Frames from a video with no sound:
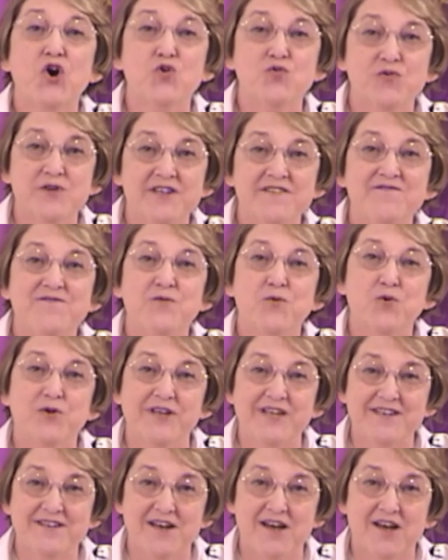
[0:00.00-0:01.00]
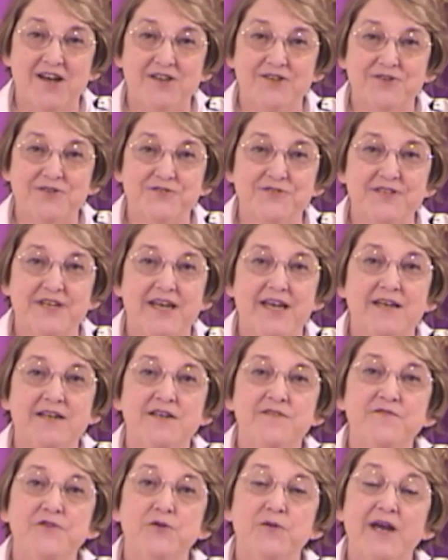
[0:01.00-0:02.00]
only $40. And
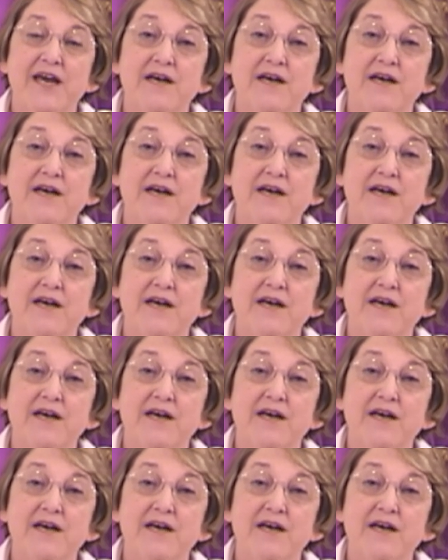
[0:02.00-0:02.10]
if you're